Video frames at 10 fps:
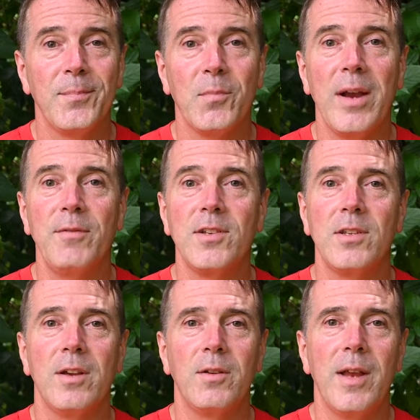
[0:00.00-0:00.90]
breakfast
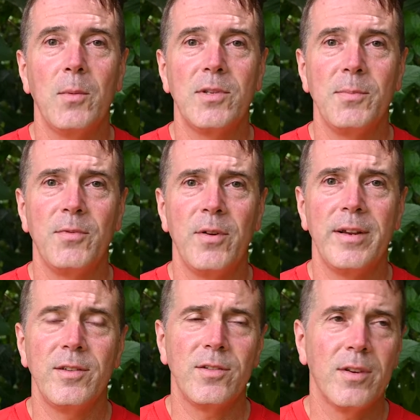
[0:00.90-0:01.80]
the other day with some
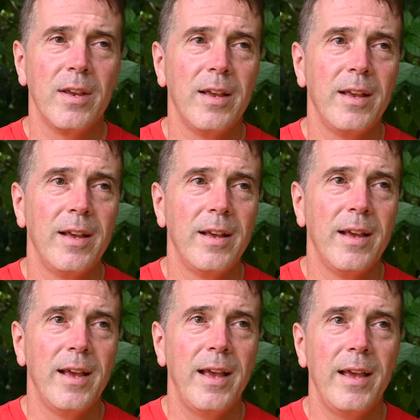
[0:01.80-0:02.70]
friends,
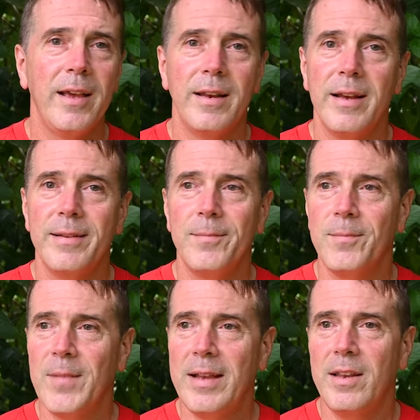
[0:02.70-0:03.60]
and I
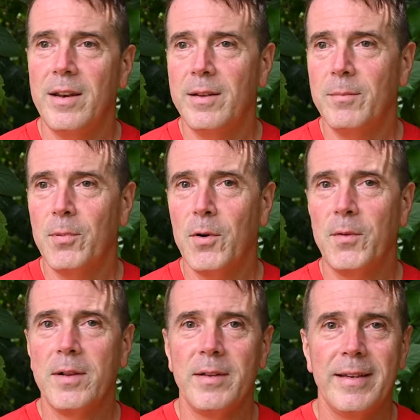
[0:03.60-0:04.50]
did it
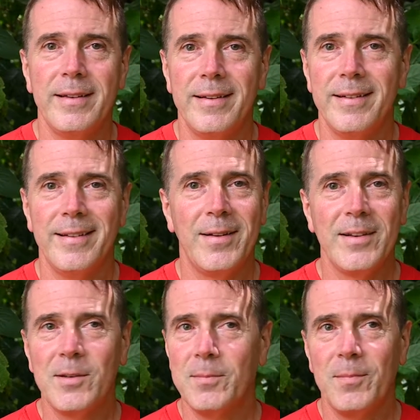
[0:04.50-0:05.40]
perfectly. You know,
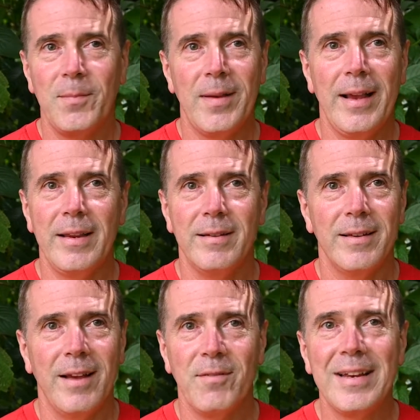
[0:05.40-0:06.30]

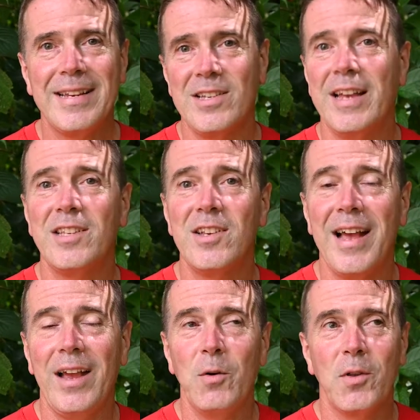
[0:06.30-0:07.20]
because
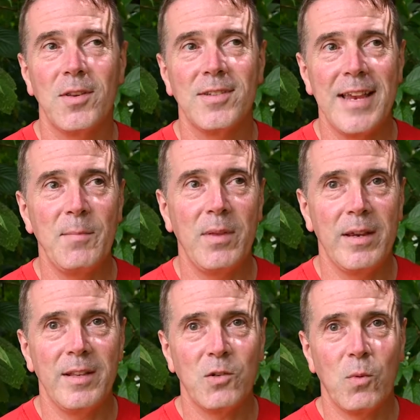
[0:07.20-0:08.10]
I order the same thing
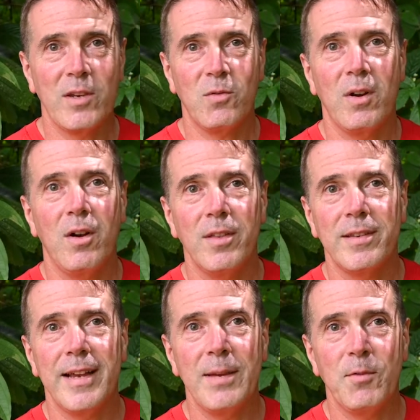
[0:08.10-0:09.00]
at this restaurant all the
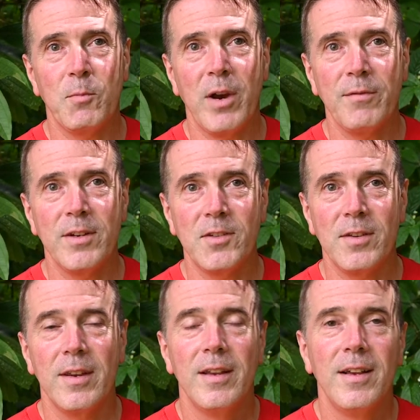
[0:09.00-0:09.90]
time for breakfast,
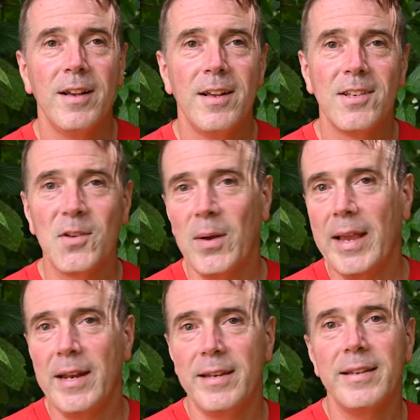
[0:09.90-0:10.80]
so I
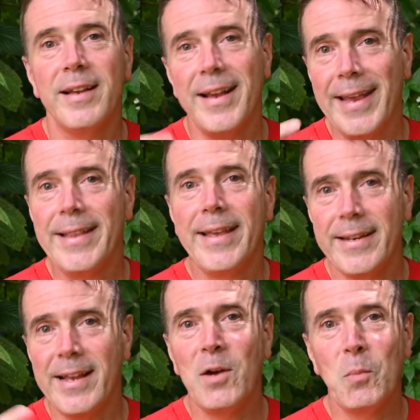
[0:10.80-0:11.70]
had
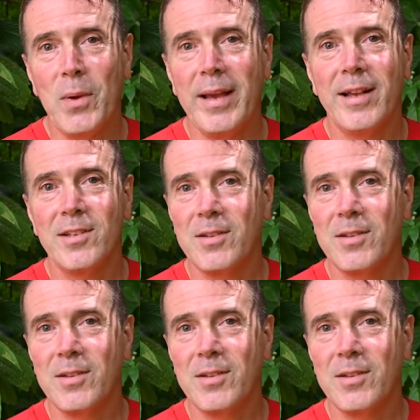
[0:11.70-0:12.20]
that down pat.